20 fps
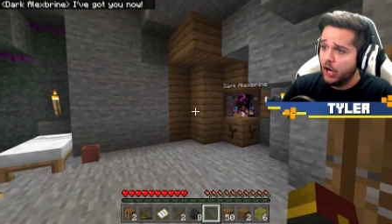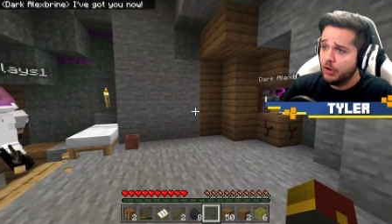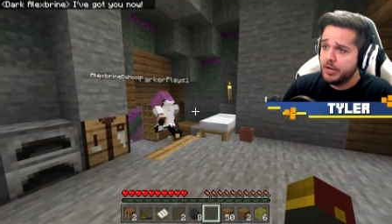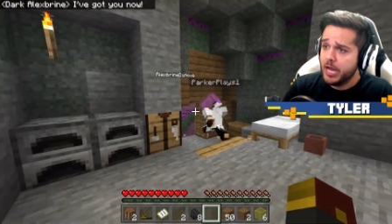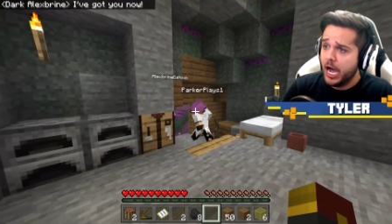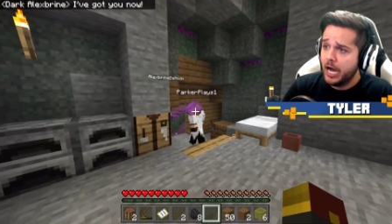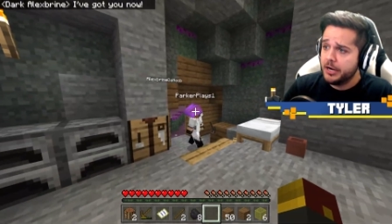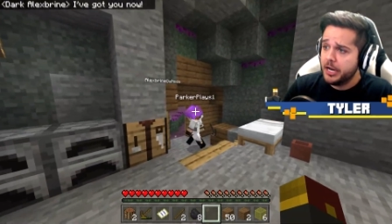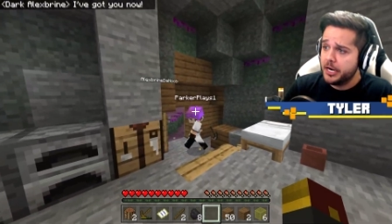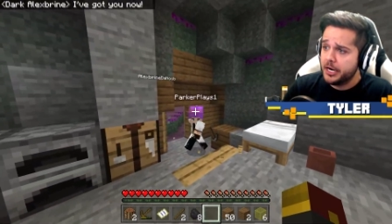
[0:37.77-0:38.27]

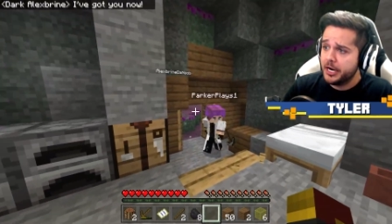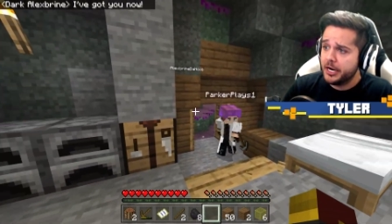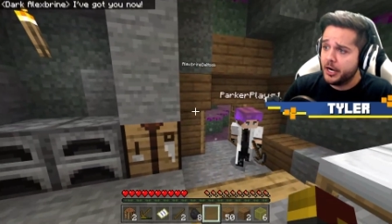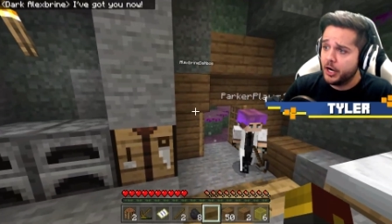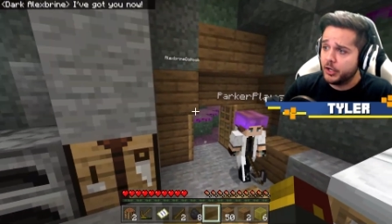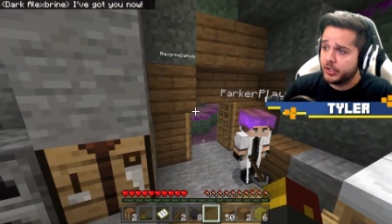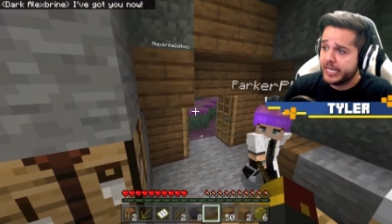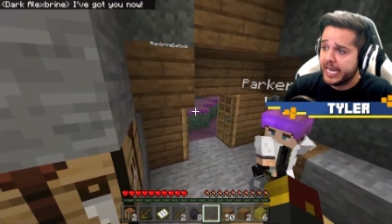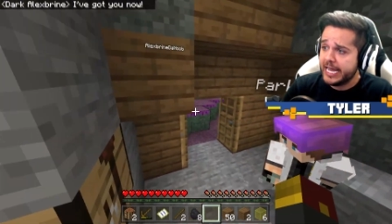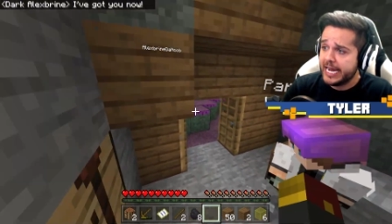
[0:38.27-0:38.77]
no, no,
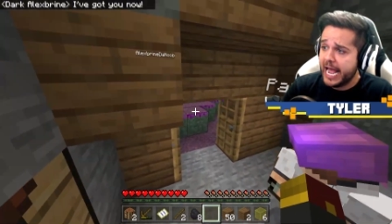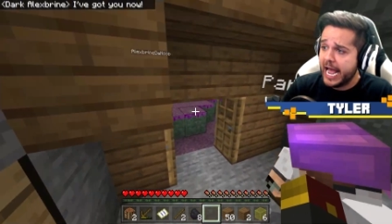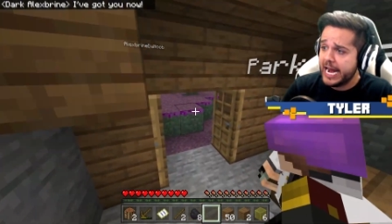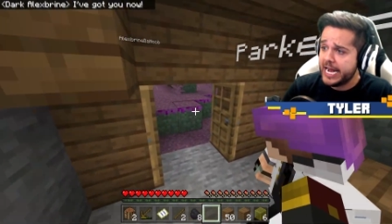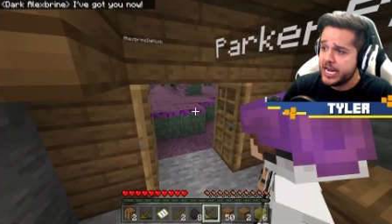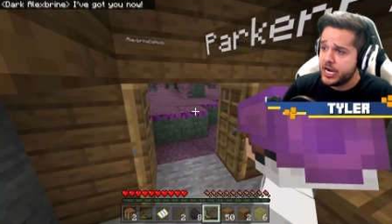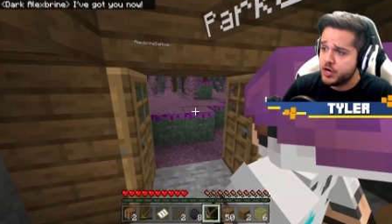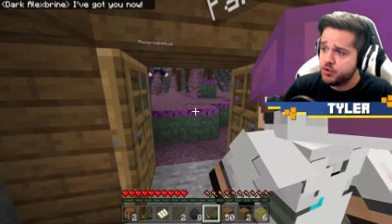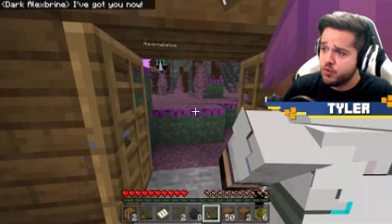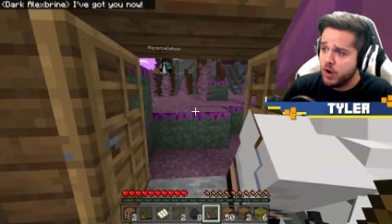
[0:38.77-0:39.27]
no, no! Get out
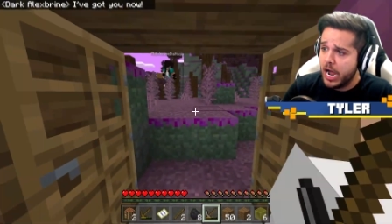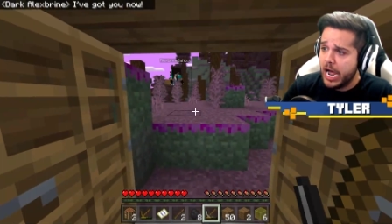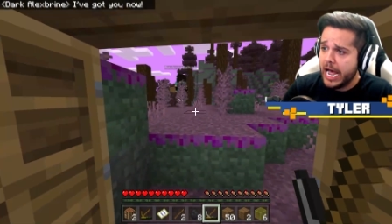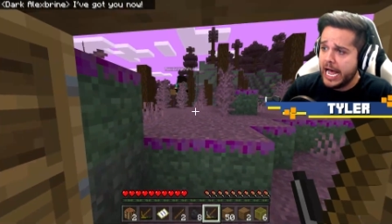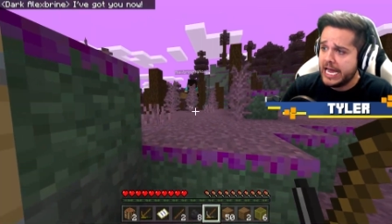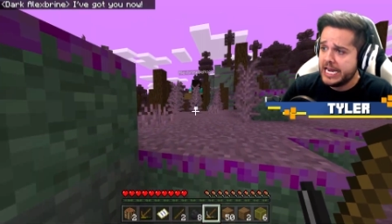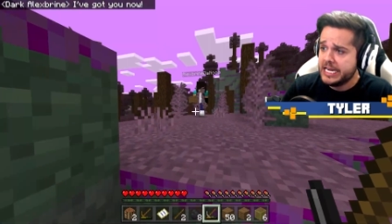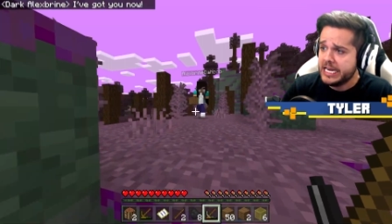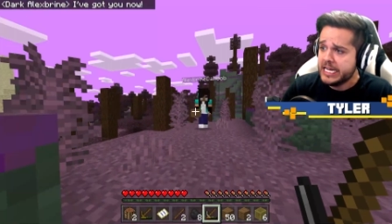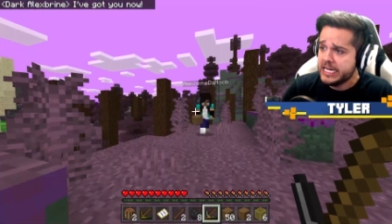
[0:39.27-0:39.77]
of here!
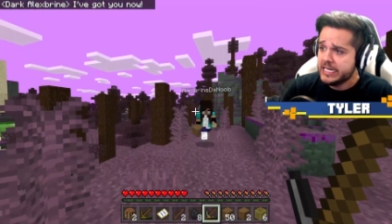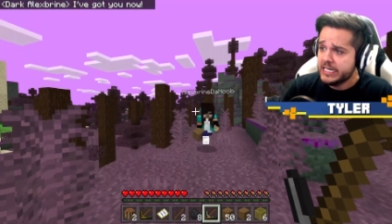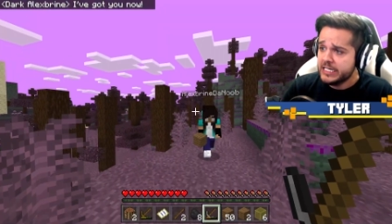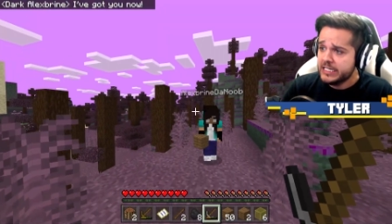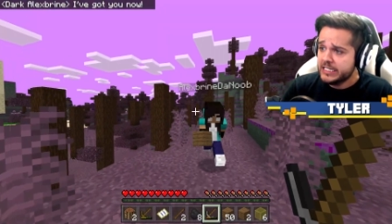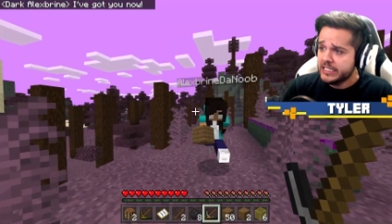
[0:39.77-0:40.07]
Run!